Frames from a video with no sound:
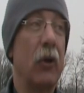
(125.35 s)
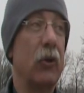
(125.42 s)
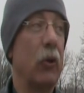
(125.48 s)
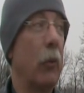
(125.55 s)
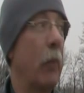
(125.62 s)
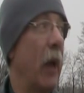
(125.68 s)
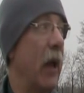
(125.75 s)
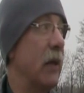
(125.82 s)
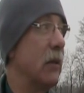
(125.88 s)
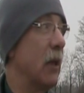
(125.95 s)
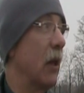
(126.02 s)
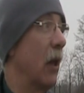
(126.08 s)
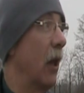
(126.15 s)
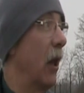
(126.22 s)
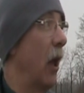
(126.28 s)
So
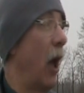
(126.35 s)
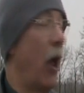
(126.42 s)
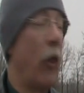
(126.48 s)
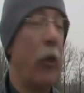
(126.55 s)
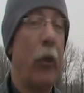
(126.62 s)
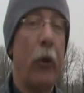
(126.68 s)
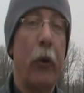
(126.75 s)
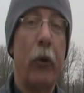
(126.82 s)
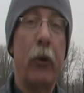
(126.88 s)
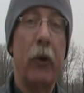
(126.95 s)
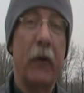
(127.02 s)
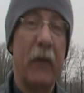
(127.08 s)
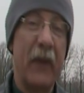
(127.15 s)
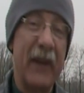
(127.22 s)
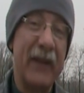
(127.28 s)
basically, a third
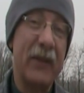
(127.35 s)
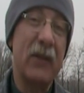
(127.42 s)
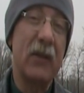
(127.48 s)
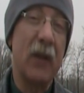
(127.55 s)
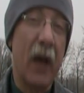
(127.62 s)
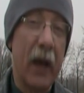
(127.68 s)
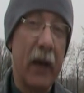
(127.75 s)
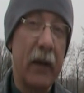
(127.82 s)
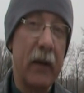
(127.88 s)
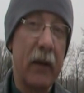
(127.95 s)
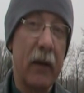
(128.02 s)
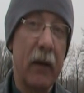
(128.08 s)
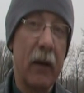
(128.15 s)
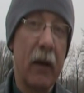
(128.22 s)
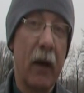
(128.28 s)
of this site,
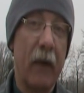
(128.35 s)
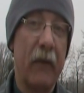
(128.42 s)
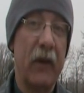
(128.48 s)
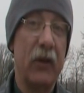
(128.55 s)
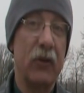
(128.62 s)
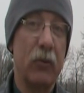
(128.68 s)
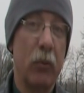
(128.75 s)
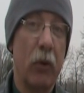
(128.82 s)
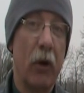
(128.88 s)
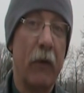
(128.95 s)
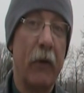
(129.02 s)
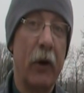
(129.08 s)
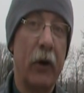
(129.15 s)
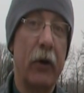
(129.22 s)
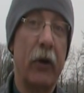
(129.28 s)
of these
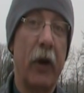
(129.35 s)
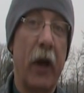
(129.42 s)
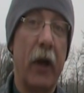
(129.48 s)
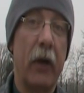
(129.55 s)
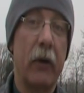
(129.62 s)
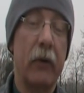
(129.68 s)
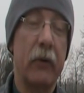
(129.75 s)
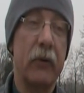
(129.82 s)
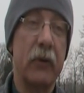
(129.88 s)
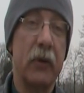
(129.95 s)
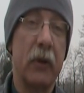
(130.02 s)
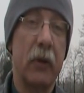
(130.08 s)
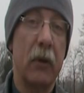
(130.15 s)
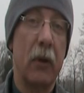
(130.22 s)
1,200 acres,